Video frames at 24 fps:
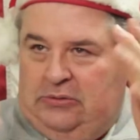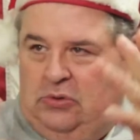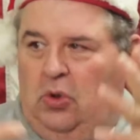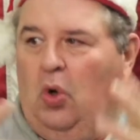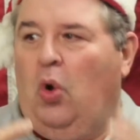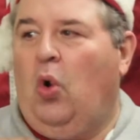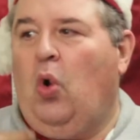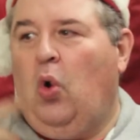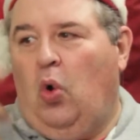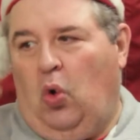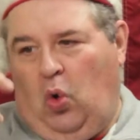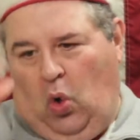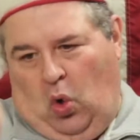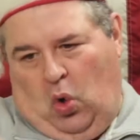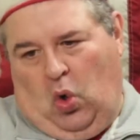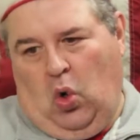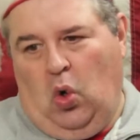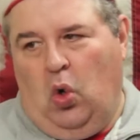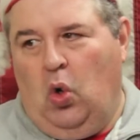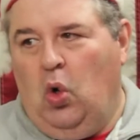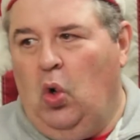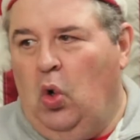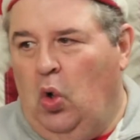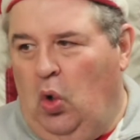I'd go.
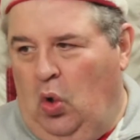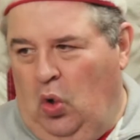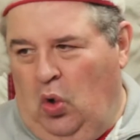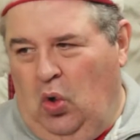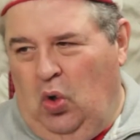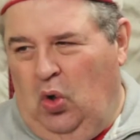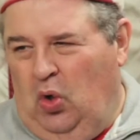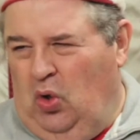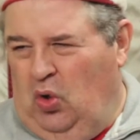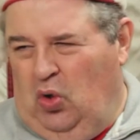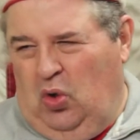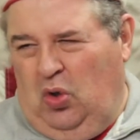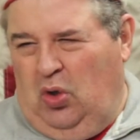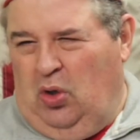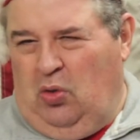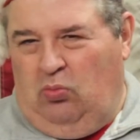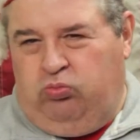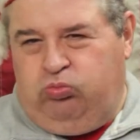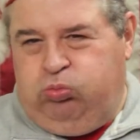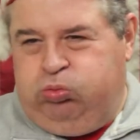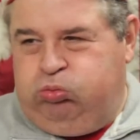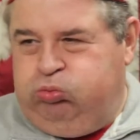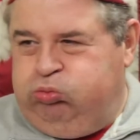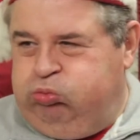But just noise
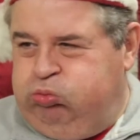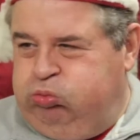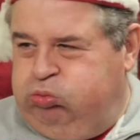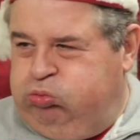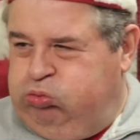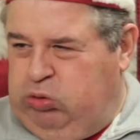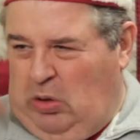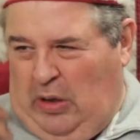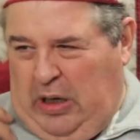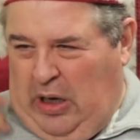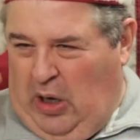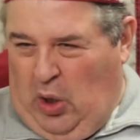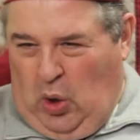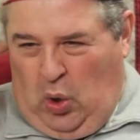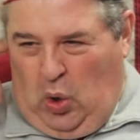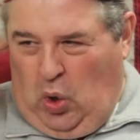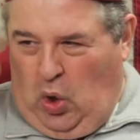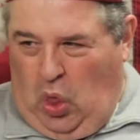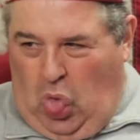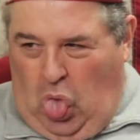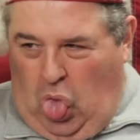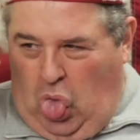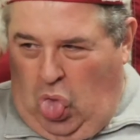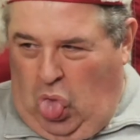booming. I
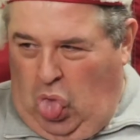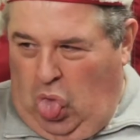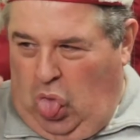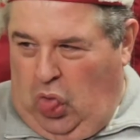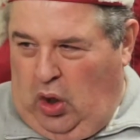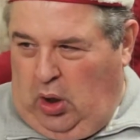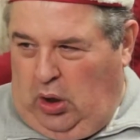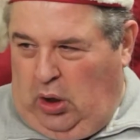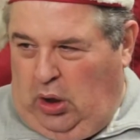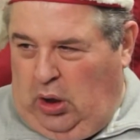can't hear.